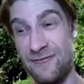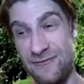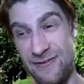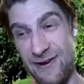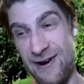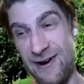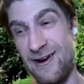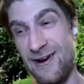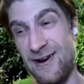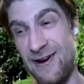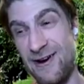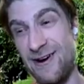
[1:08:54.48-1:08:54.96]
of a
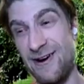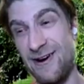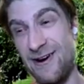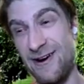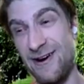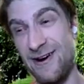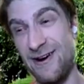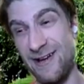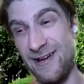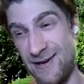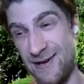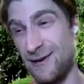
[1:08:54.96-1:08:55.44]
very
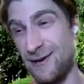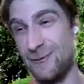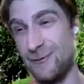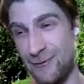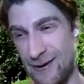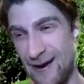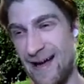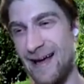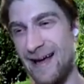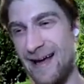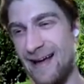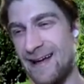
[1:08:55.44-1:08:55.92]
good
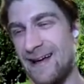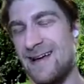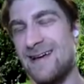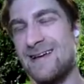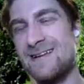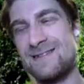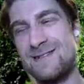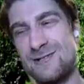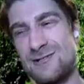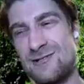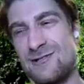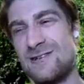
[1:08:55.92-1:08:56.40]
way
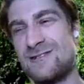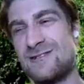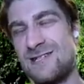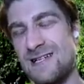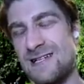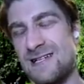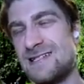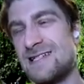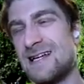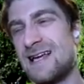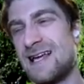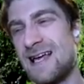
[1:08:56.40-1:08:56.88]

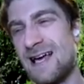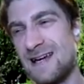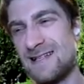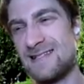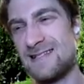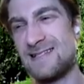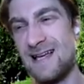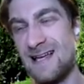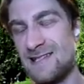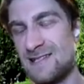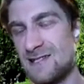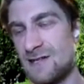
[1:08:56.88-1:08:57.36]
to get a
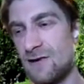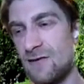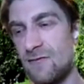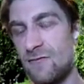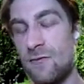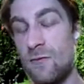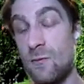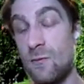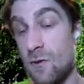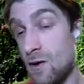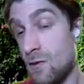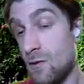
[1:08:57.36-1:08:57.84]
sense
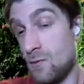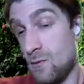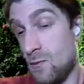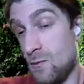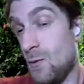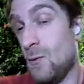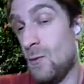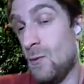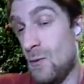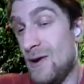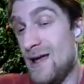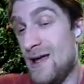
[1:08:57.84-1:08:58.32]
of what
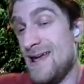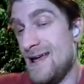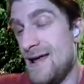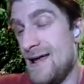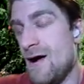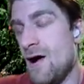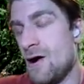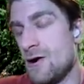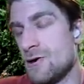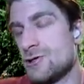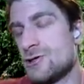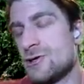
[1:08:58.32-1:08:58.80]

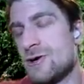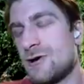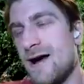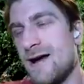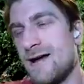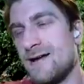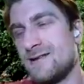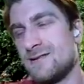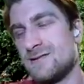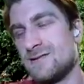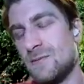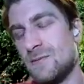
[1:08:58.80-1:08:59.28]
we are
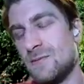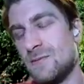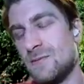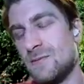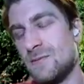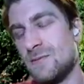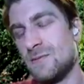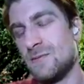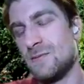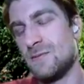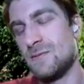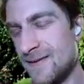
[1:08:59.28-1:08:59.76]
trying to
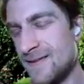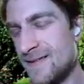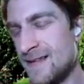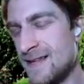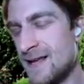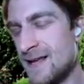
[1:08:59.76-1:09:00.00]
build.